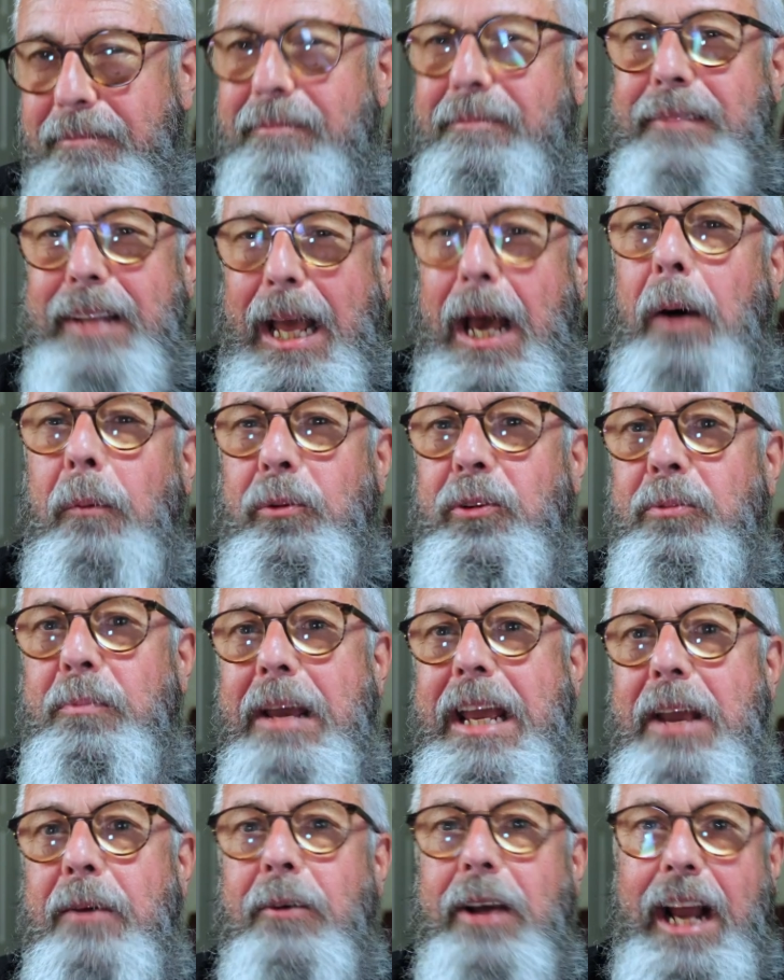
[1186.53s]
Helps
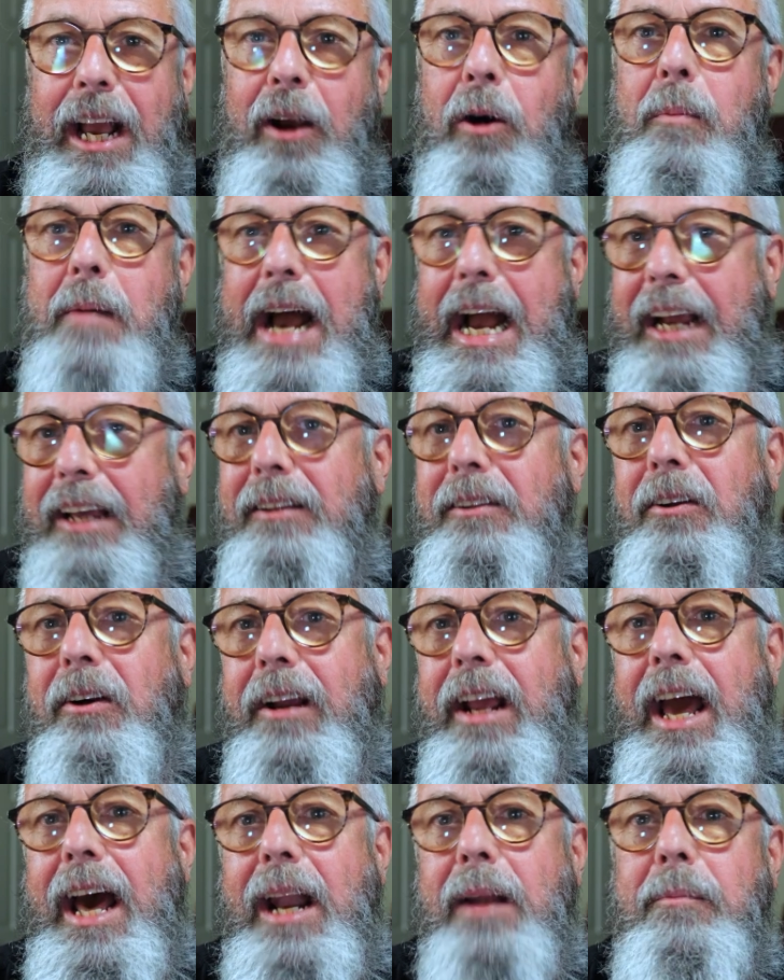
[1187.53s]
me when I go back and
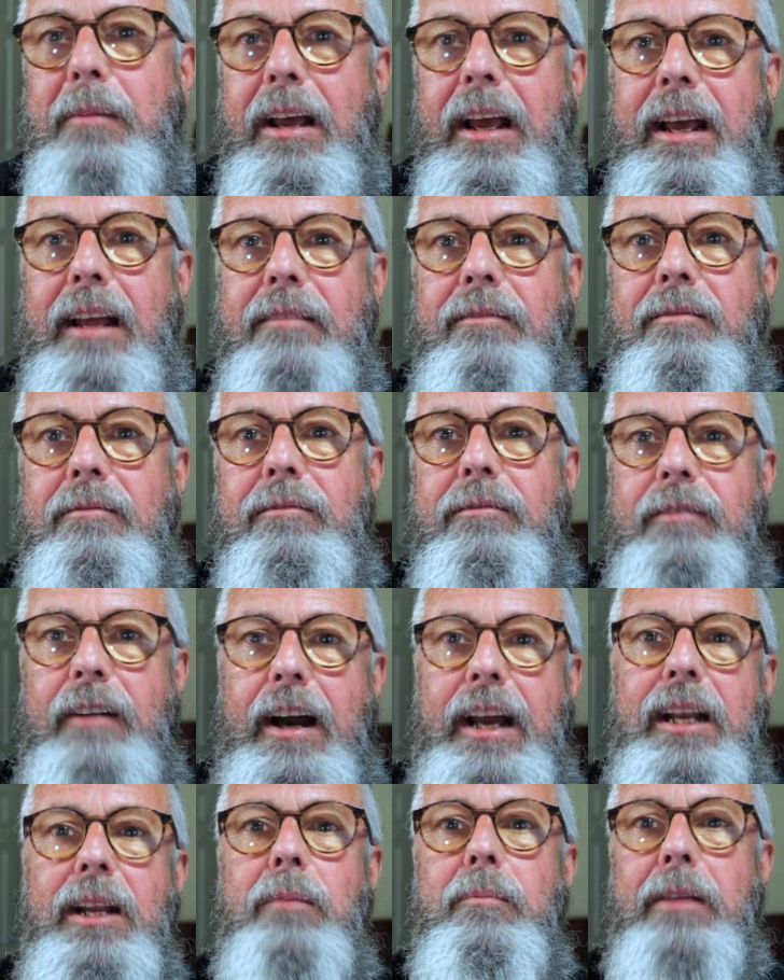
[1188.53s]
look at them and
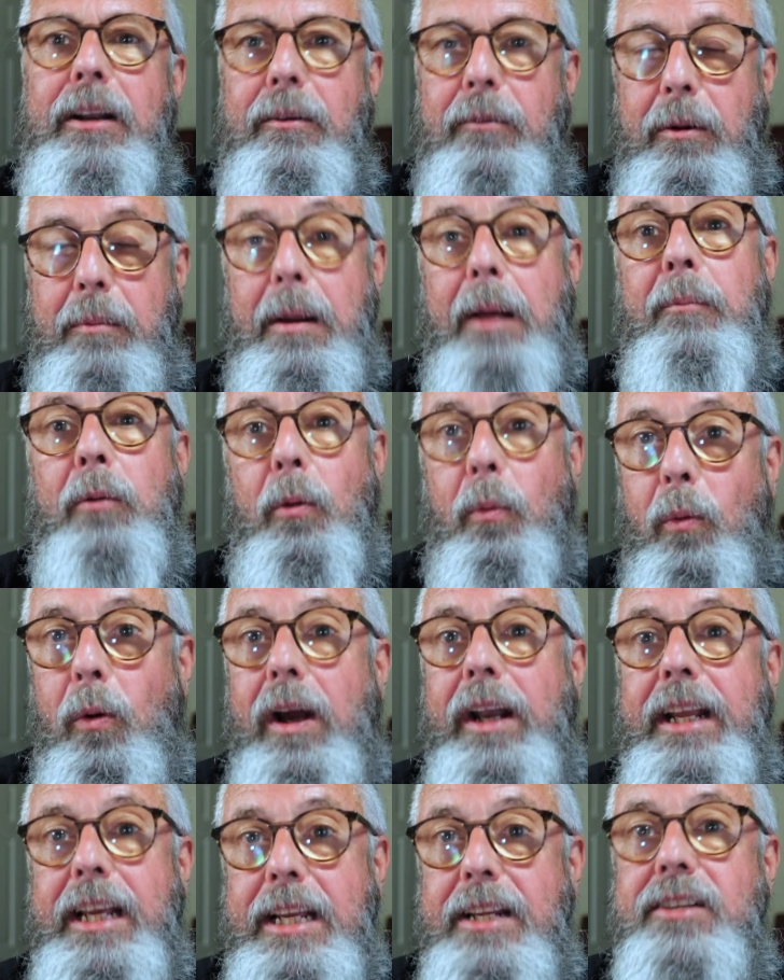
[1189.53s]
find them and remember
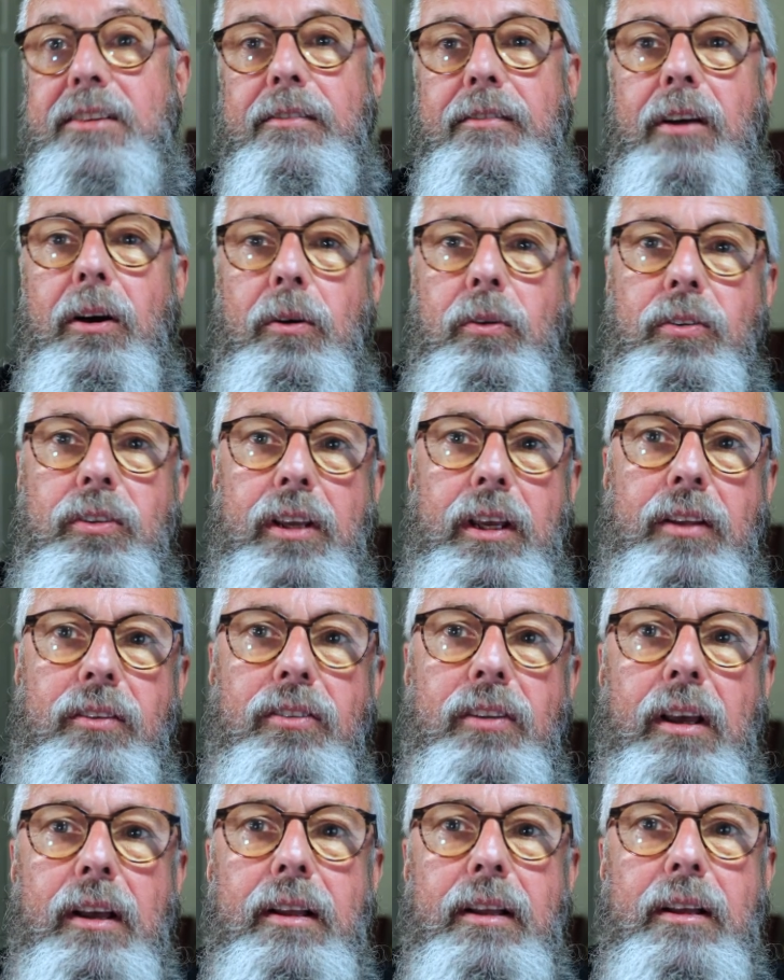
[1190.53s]
what each of those
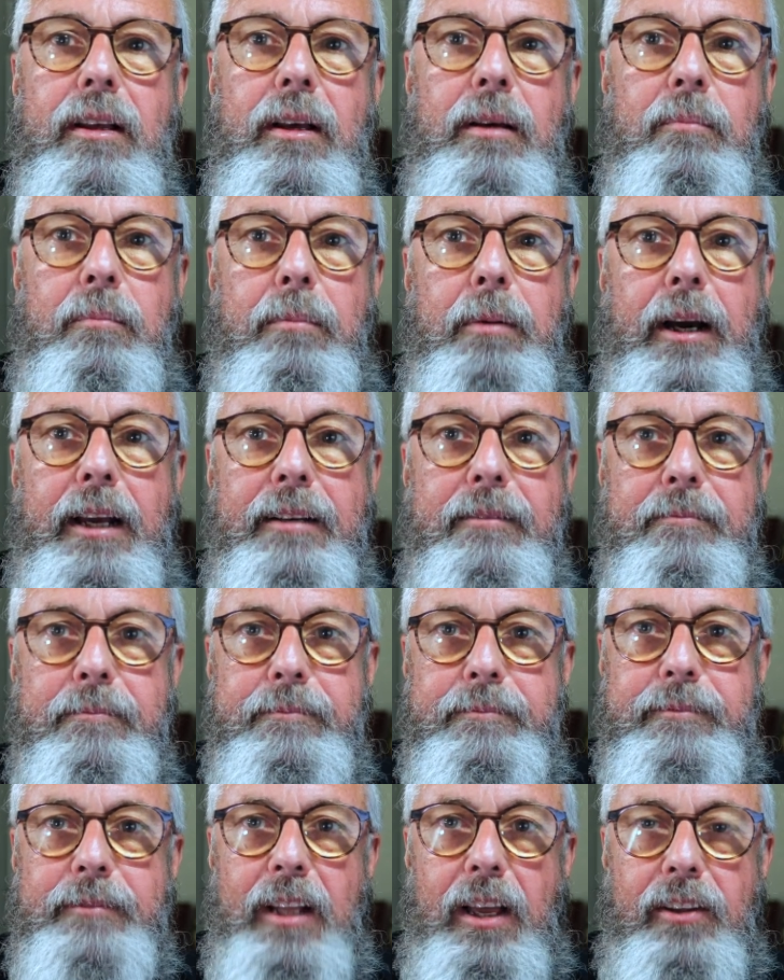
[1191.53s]
is. But
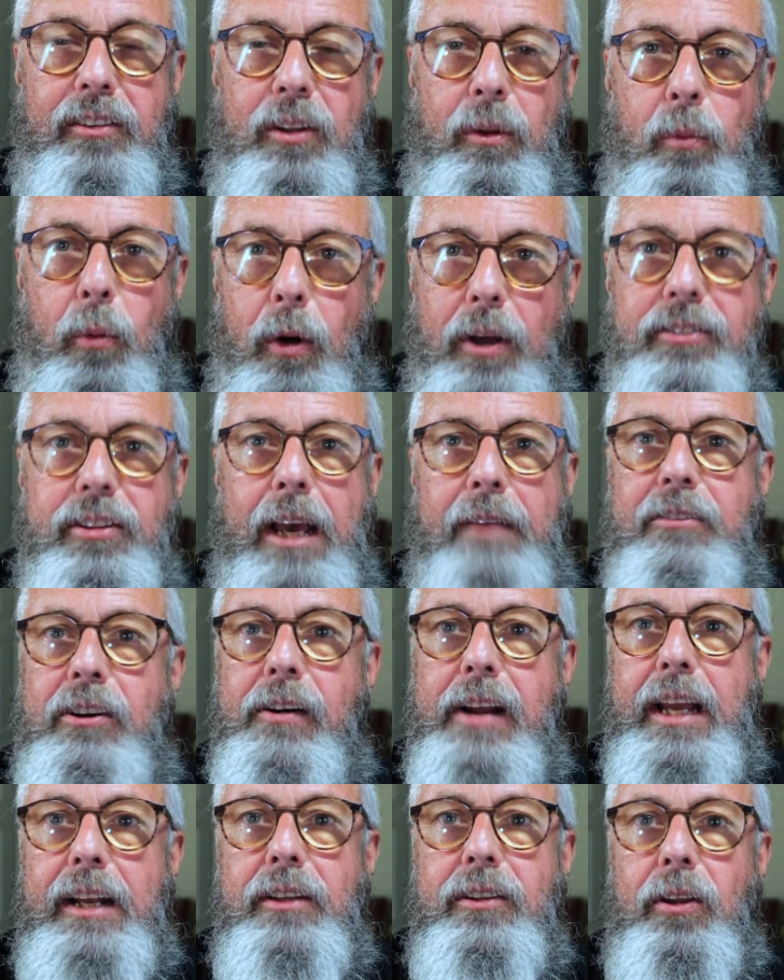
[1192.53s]
like I said, once I've
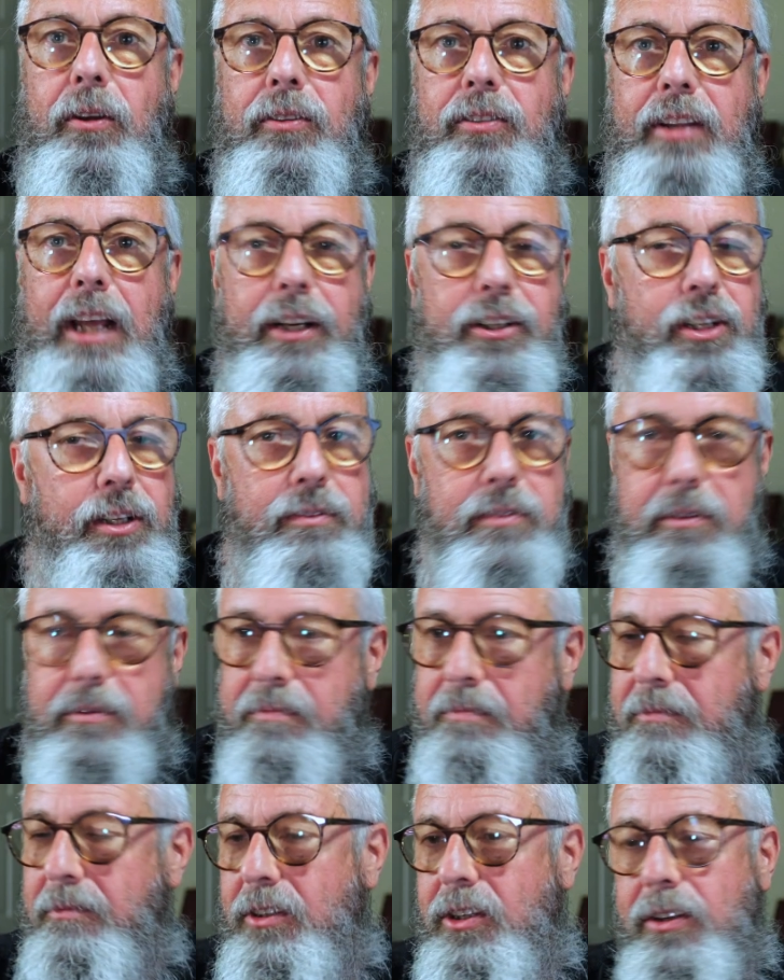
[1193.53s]
created those sessions,
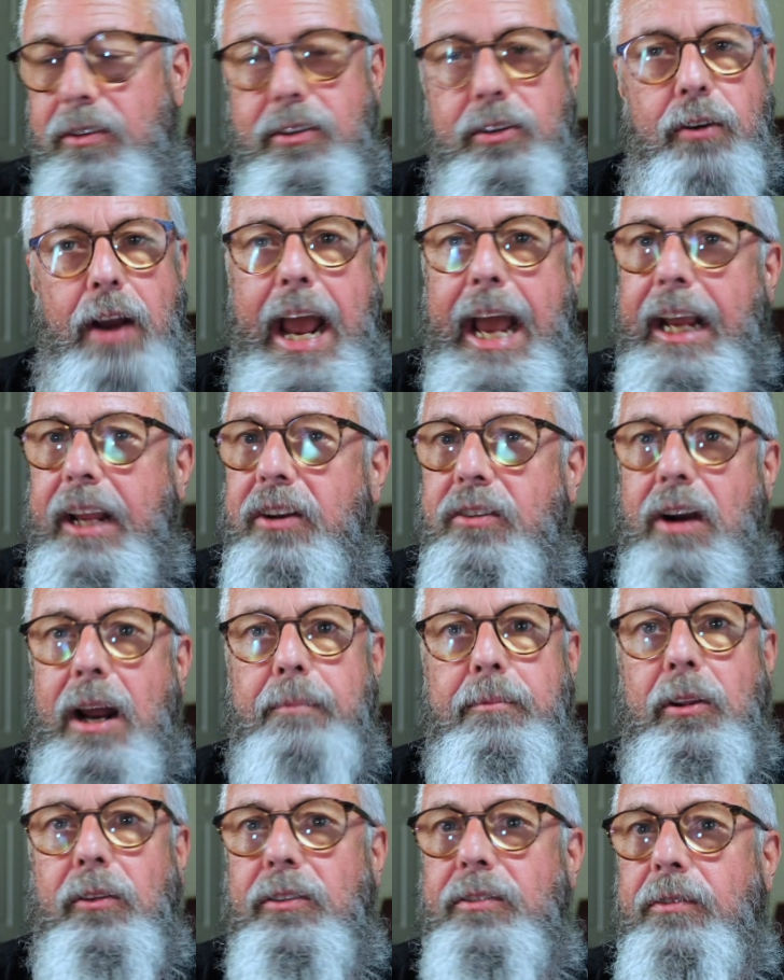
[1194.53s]
just drag and
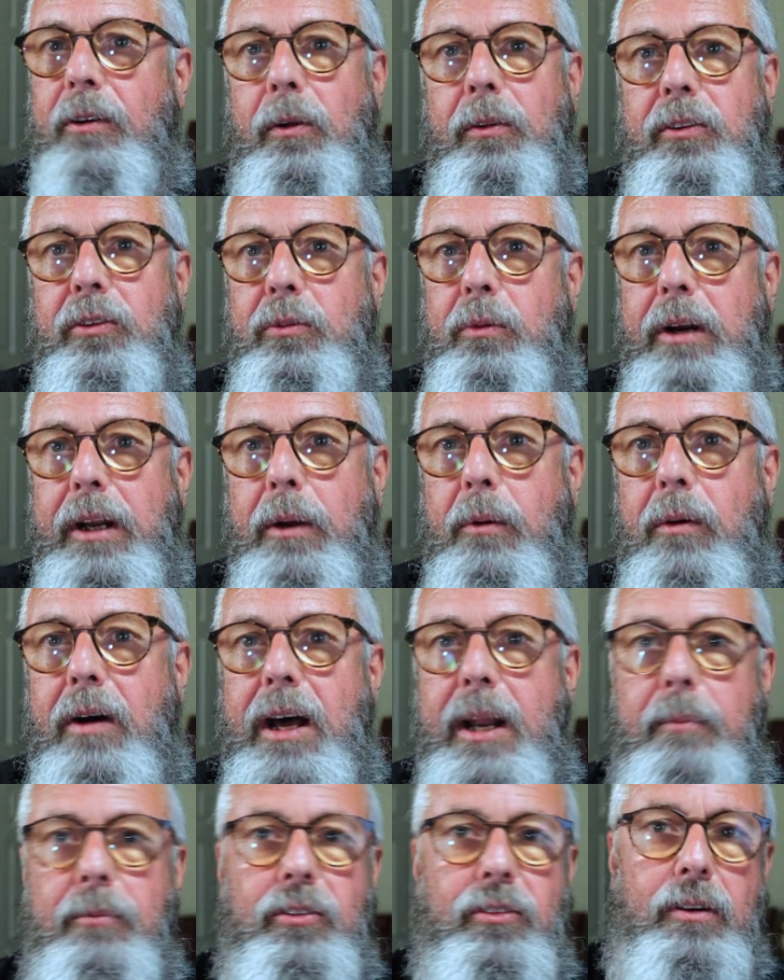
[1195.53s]
drop those folders where you
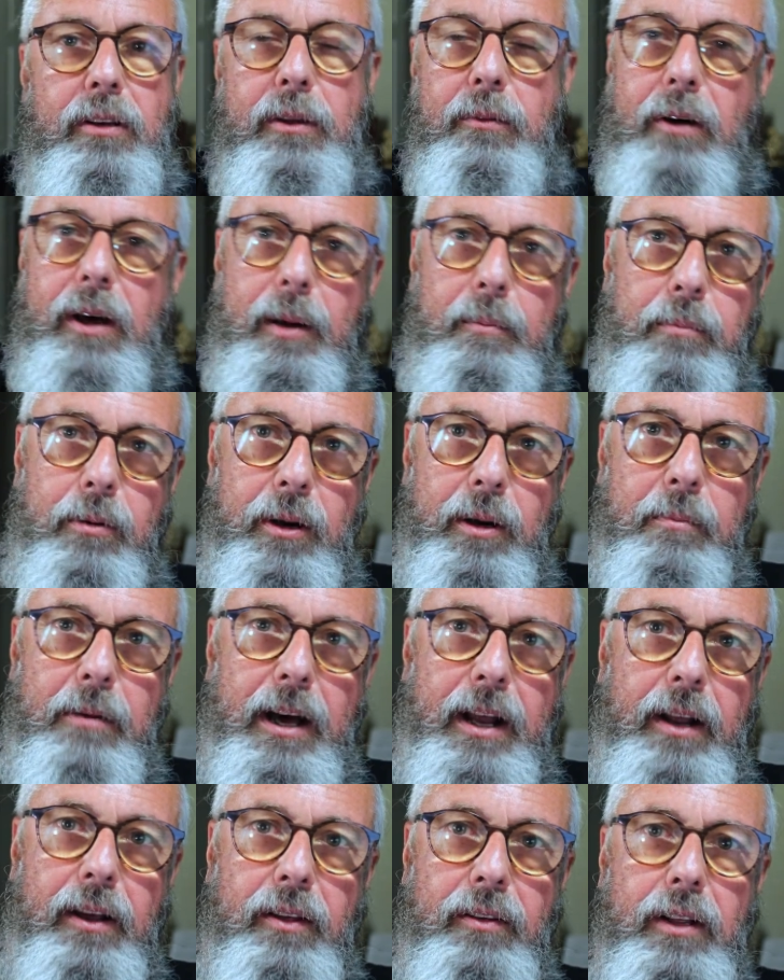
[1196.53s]
want them. So you want to put them
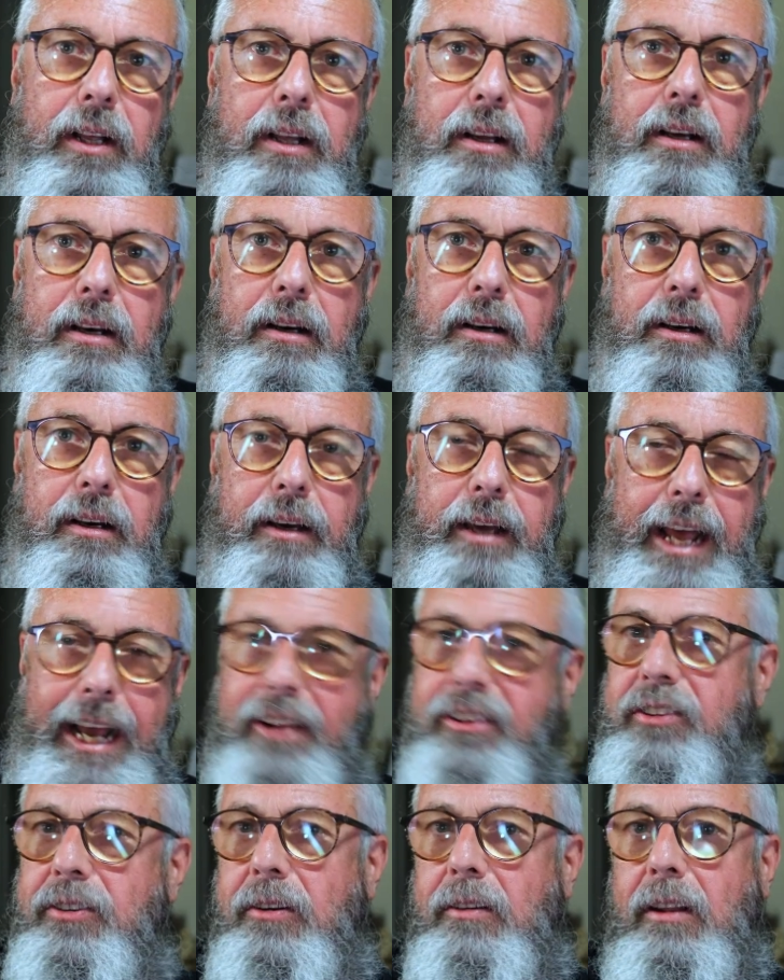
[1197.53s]
on a
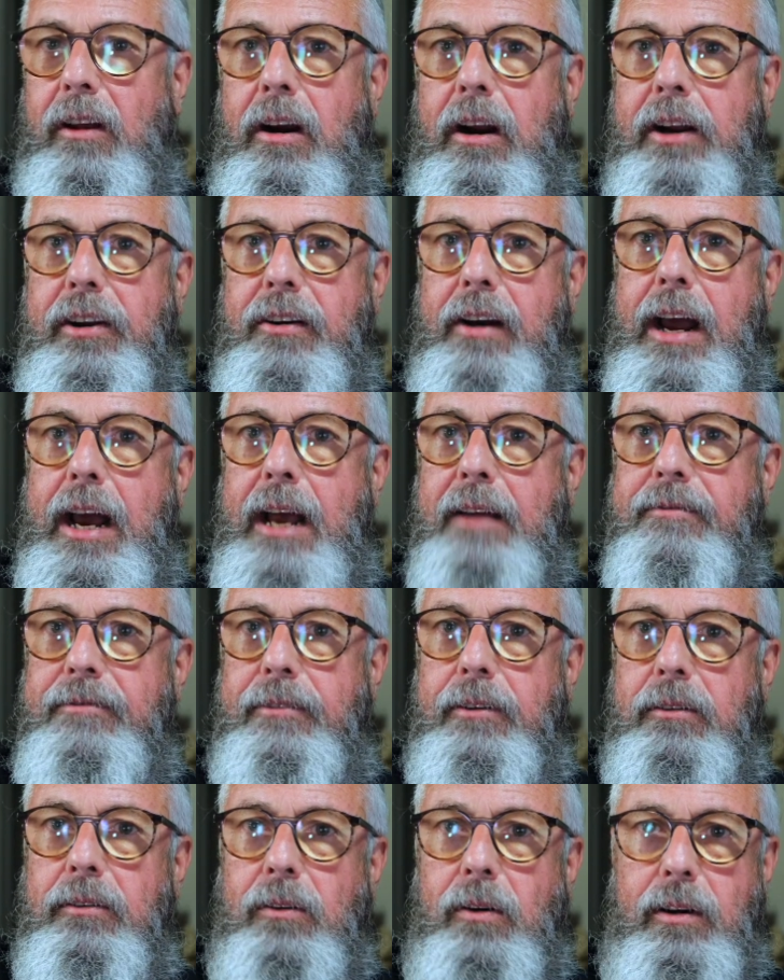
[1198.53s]
external hard drive
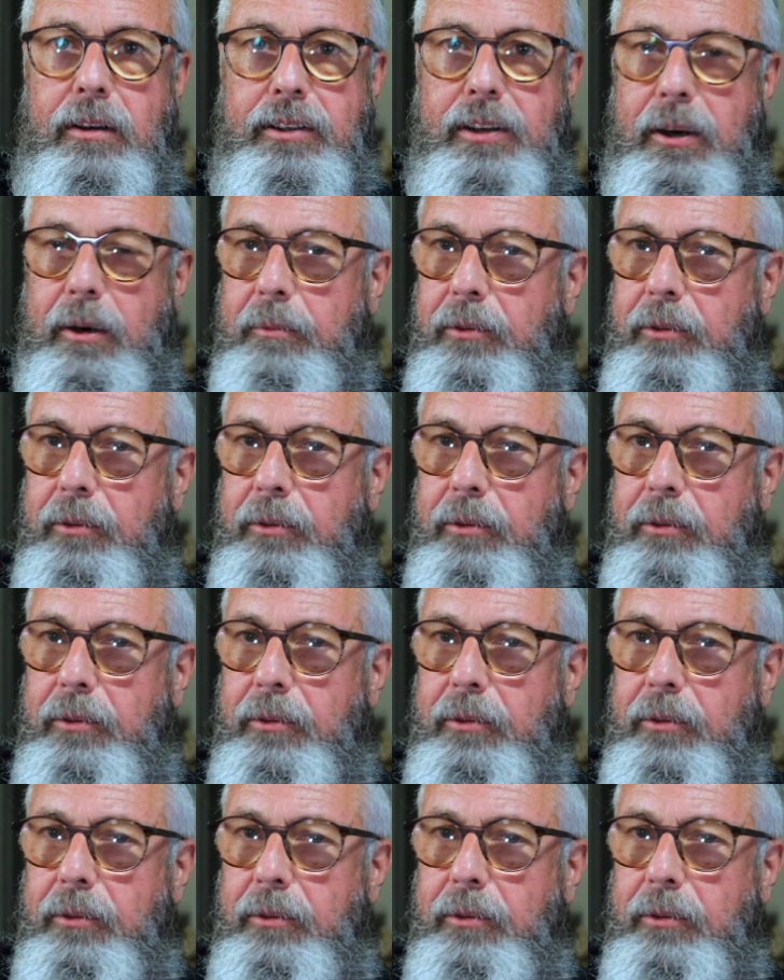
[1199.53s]
for long-term